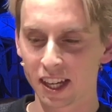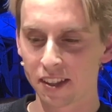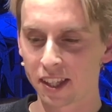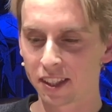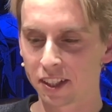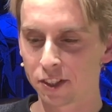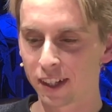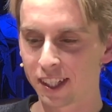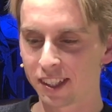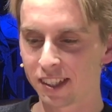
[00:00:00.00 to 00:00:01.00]
I think the
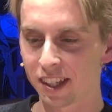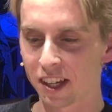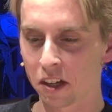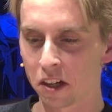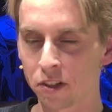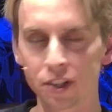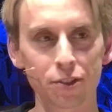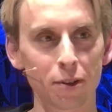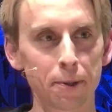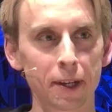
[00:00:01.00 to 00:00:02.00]
trick is uh, not
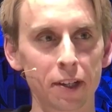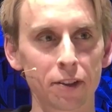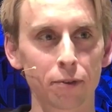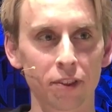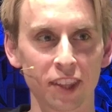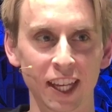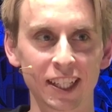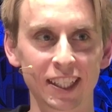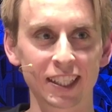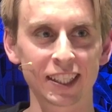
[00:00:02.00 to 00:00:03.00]
to look and not to think,